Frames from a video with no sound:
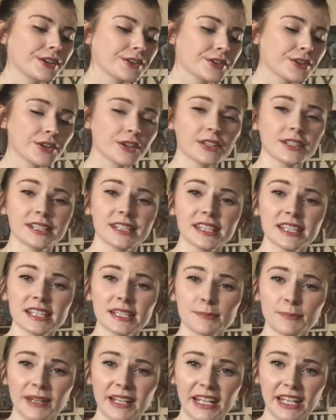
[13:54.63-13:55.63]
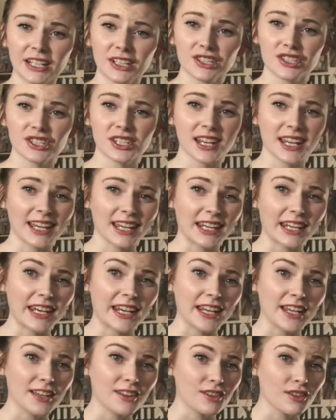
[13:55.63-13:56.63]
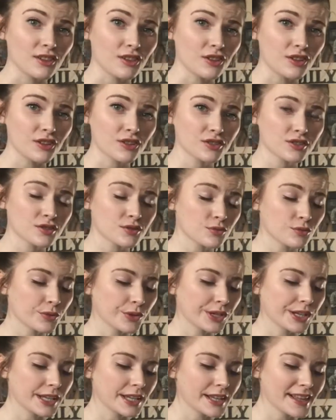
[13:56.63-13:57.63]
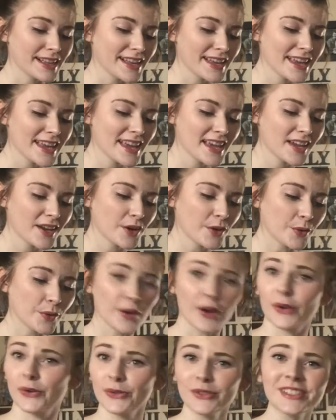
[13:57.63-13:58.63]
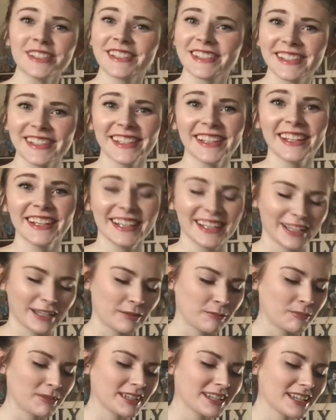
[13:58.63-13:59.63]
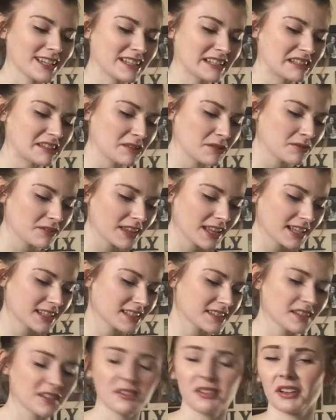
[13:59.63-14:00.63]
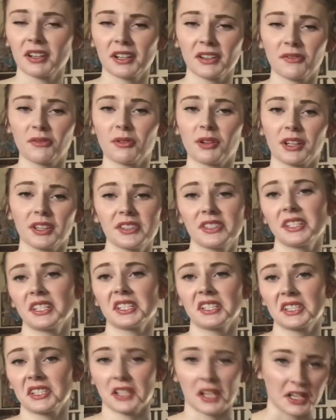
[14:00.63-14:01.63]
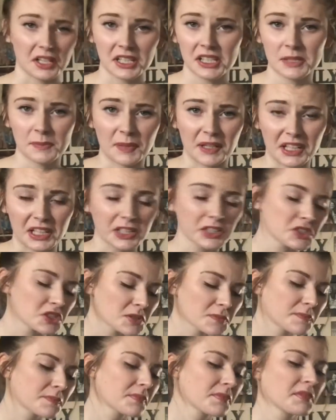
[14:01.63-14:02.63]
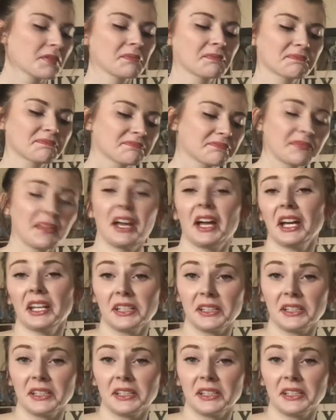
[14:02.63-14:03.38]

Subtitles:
Cooked the spinach and it looks really gross because who likes the look of wilted soggy spinach? I